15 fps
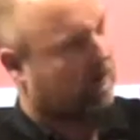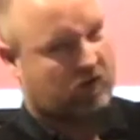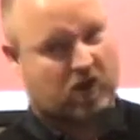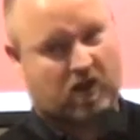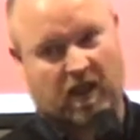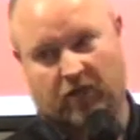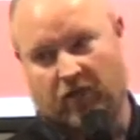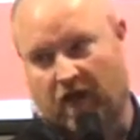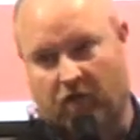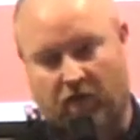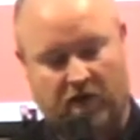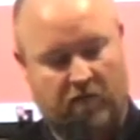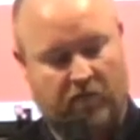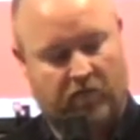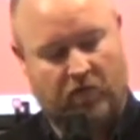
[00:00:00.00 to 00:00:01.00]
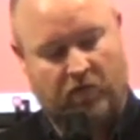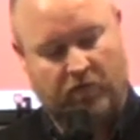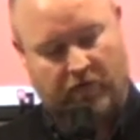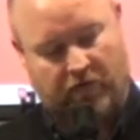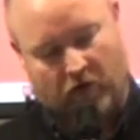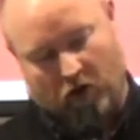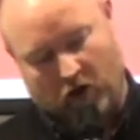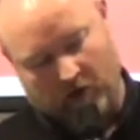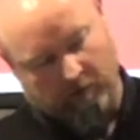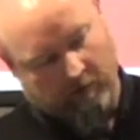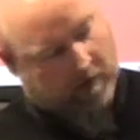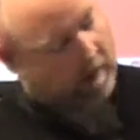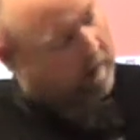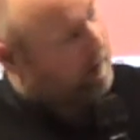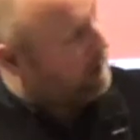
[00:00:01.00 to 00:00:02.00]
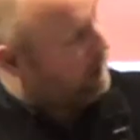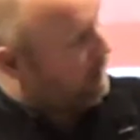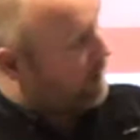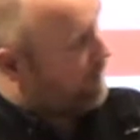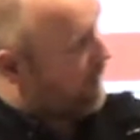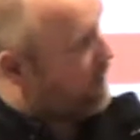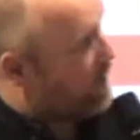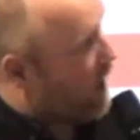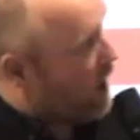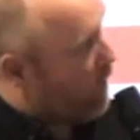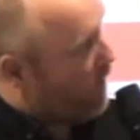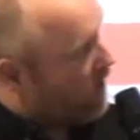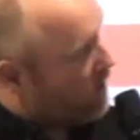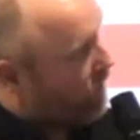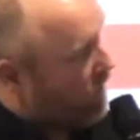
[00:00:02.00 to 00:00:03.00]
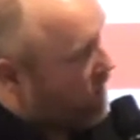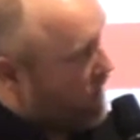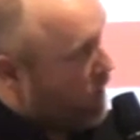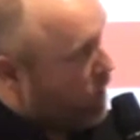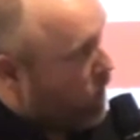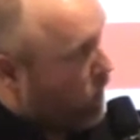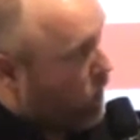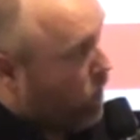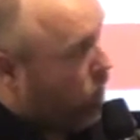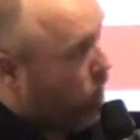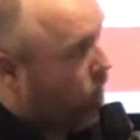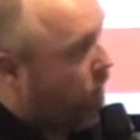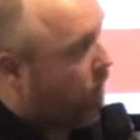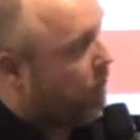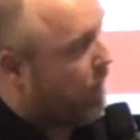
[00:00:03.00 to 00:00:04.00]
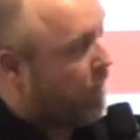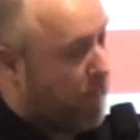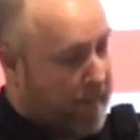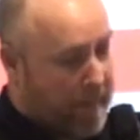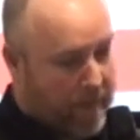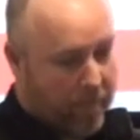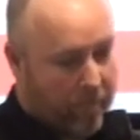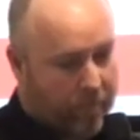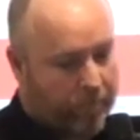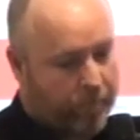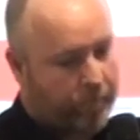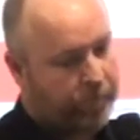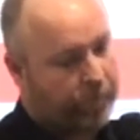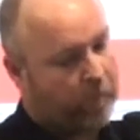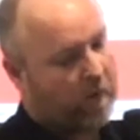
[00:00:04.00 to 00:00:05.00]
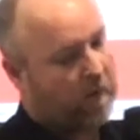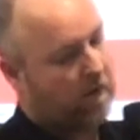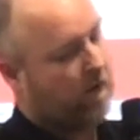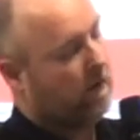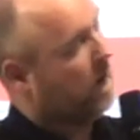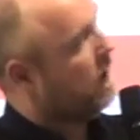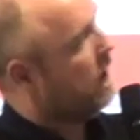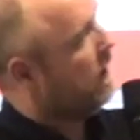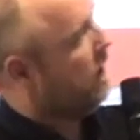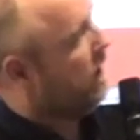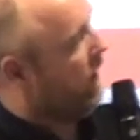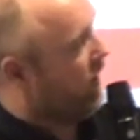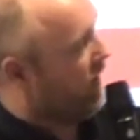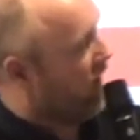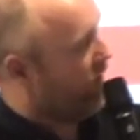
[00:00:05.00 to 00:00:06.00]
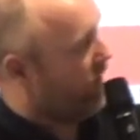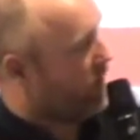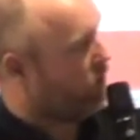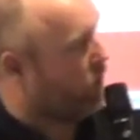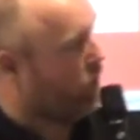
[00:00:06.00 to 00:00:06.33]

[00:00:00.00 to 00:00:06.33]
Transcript: or just even give you some food for thought. Take Starbucks, for example. Um, they can have this